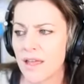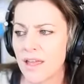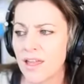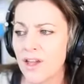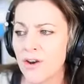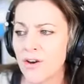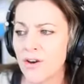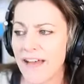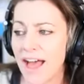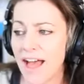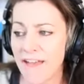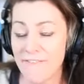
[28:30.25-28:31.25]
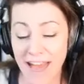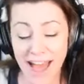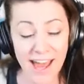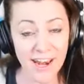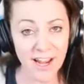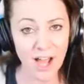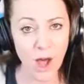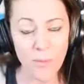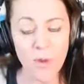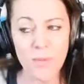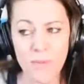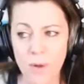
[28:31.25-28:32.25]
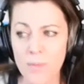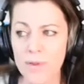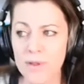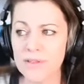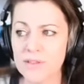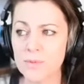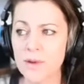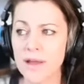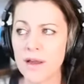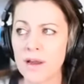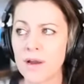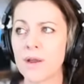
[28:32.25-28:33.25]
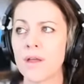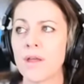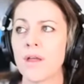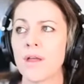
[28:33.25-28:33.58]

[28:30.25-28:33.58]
you know, I've I've had a couple moments where